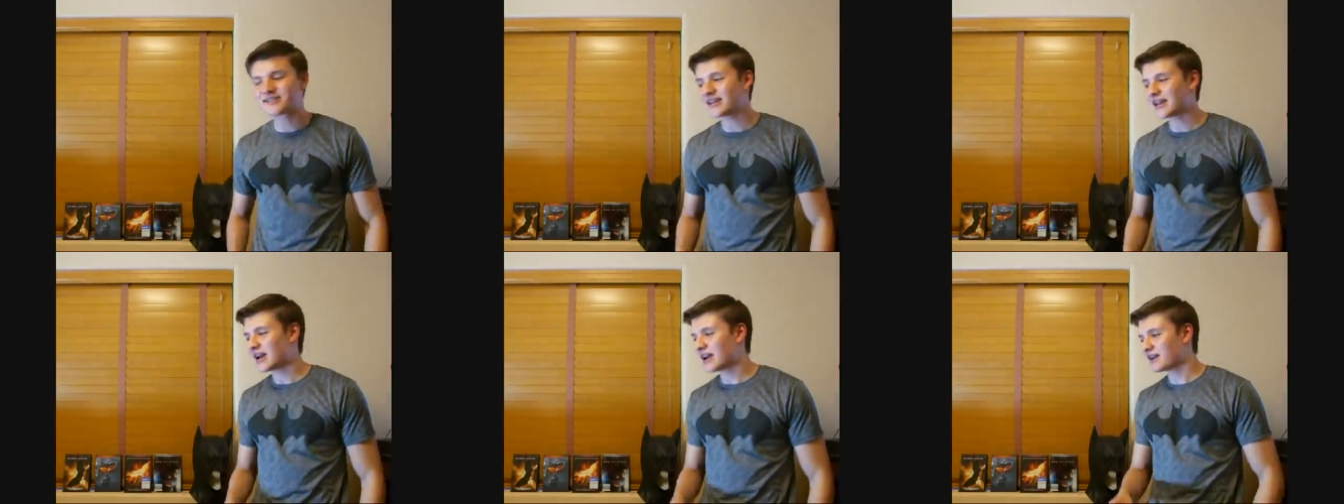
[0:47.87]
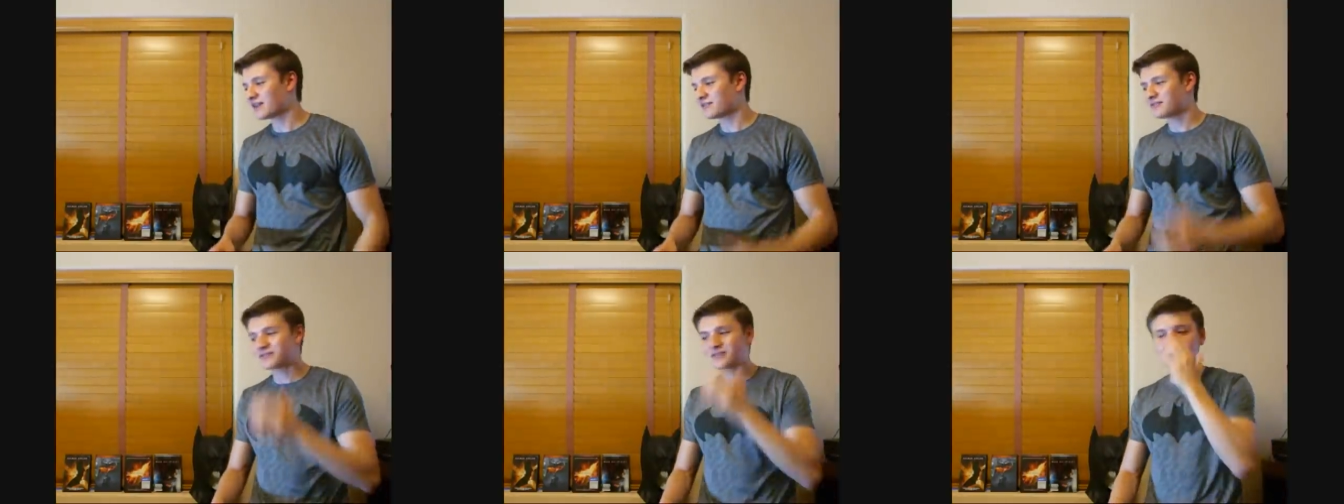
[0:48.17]

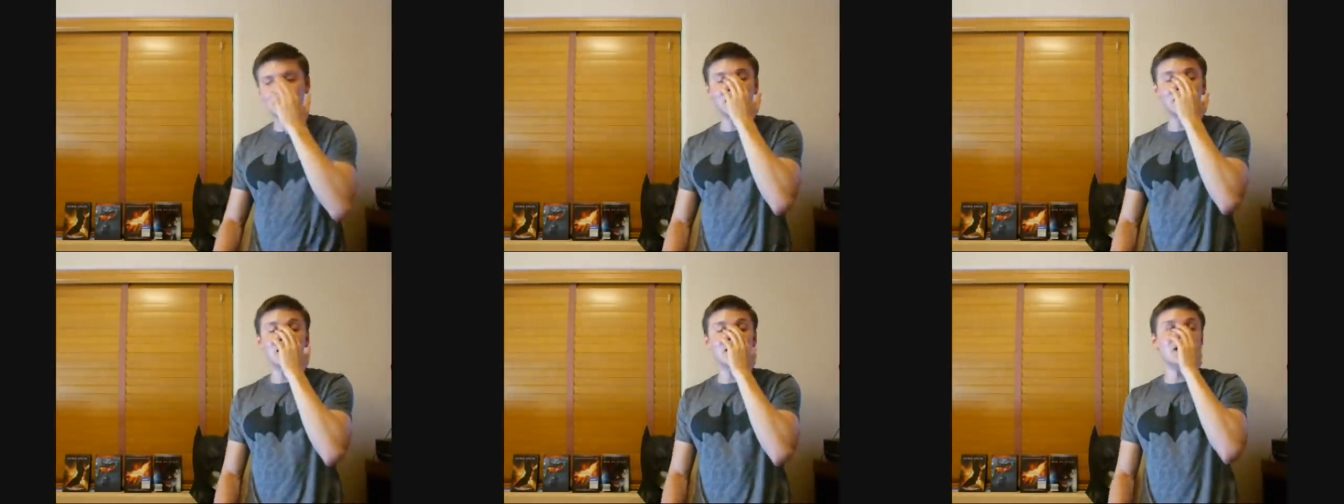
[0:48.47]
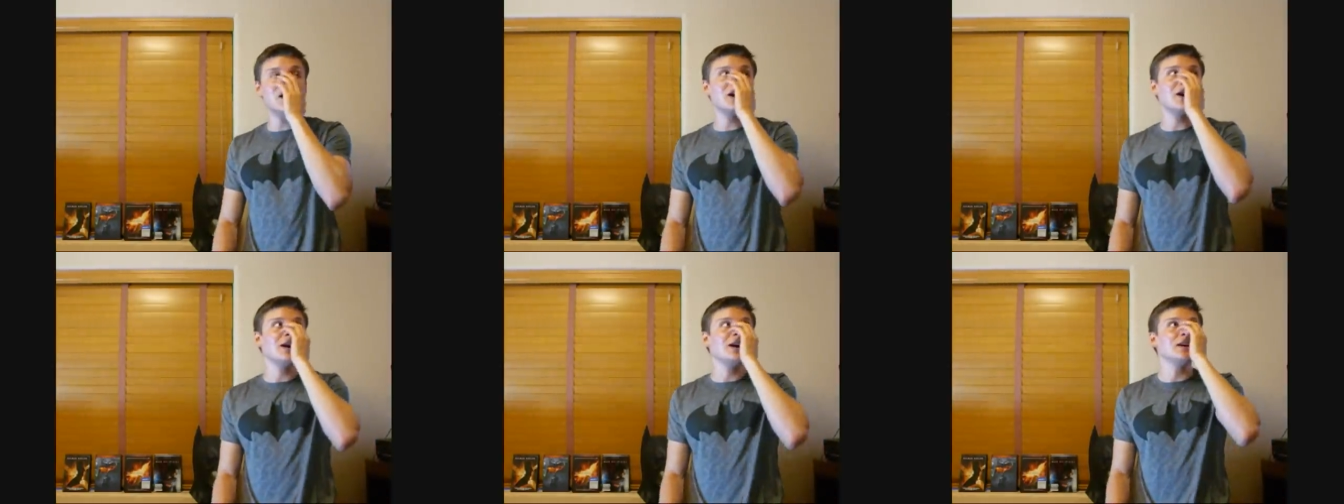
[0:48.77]
stuff.
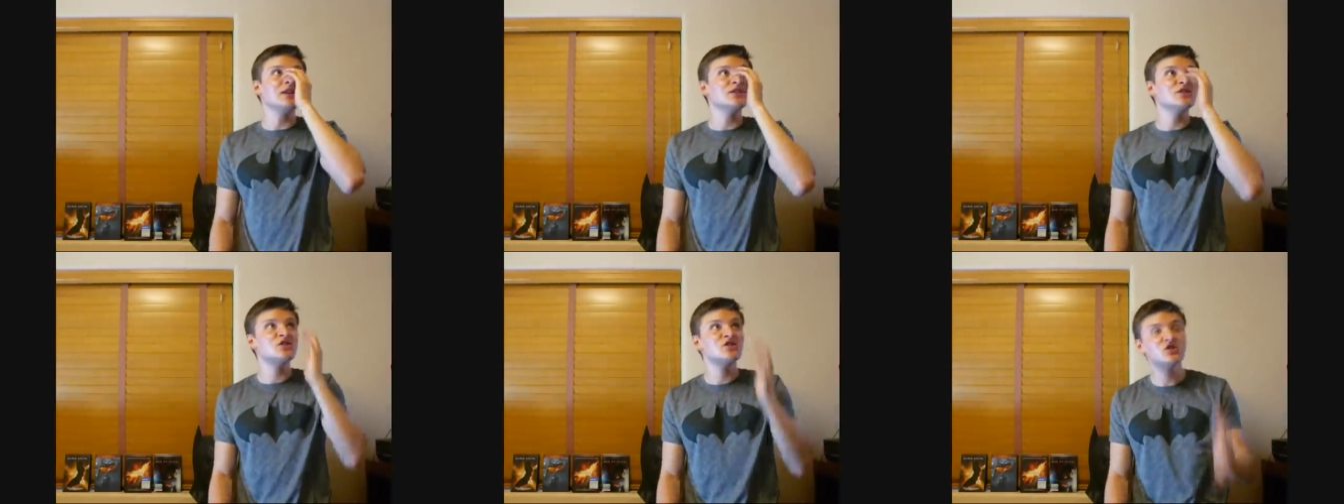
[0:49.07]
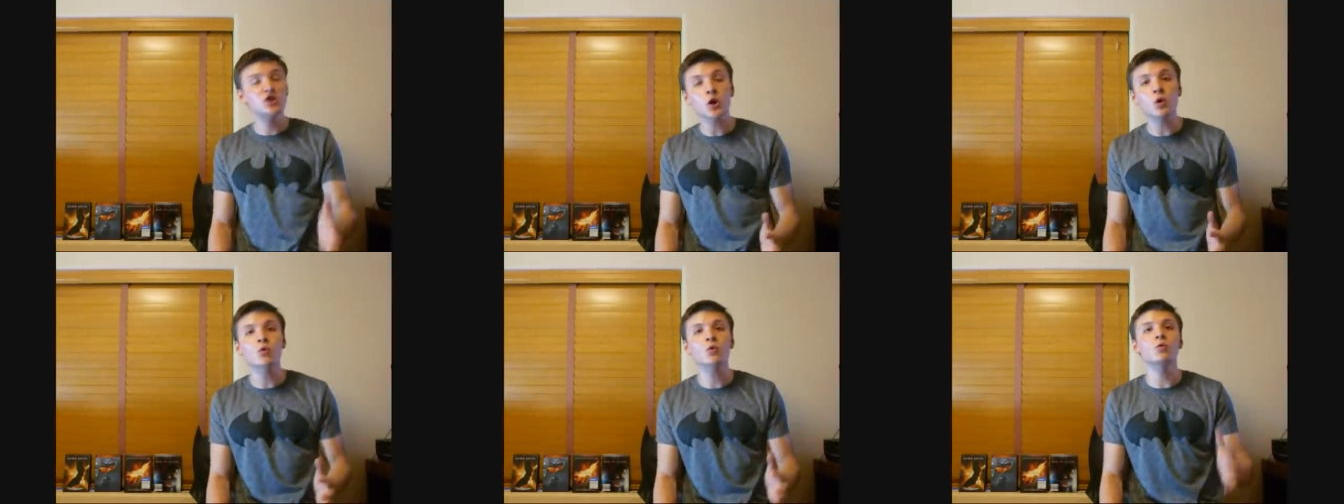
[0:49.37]
Oh,
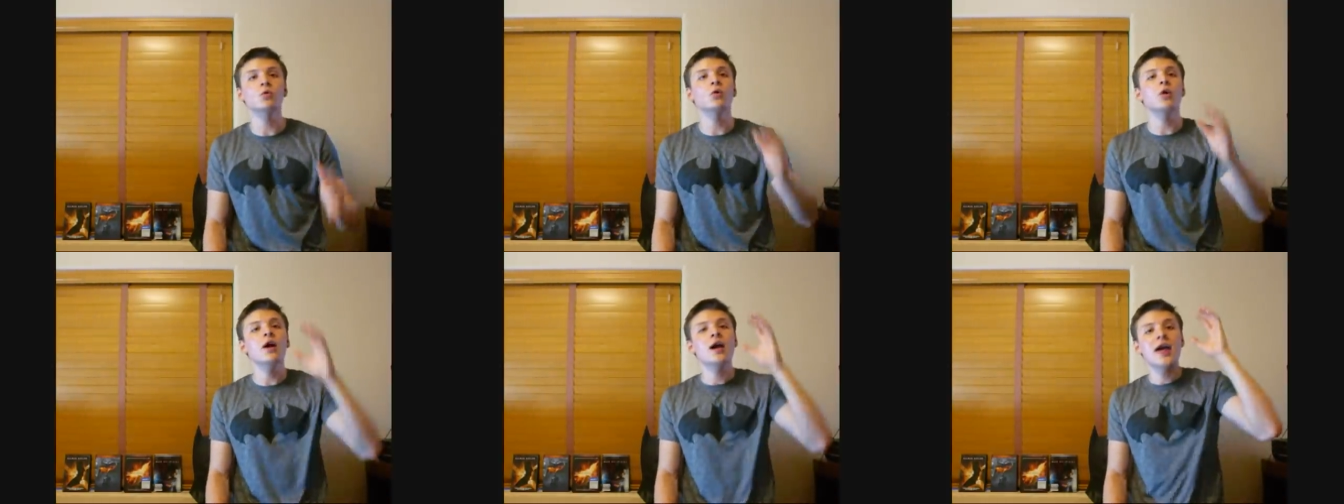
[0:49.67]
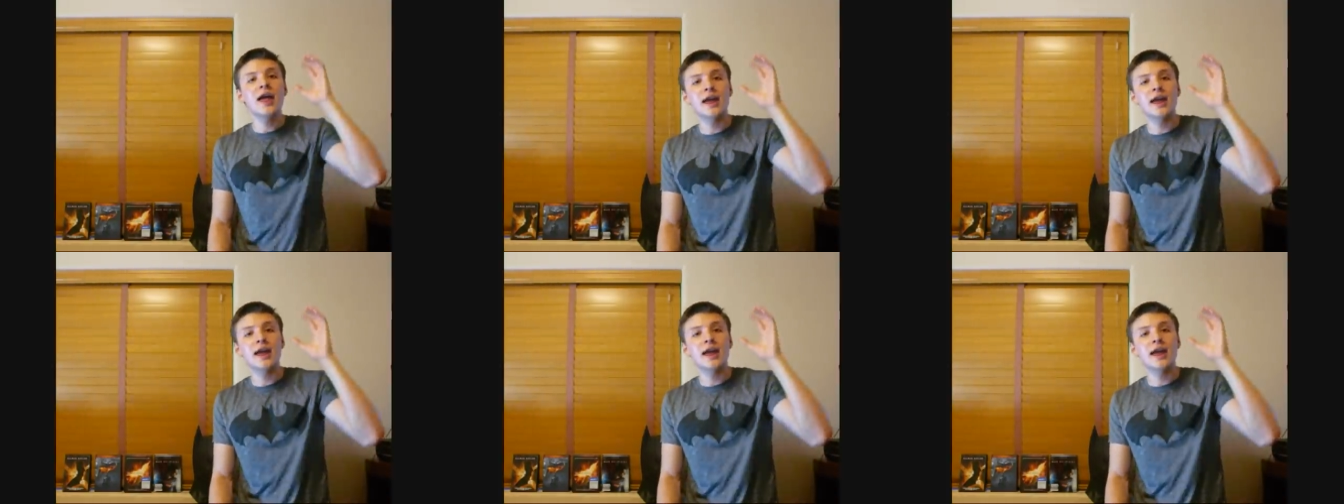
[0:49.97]
so cool.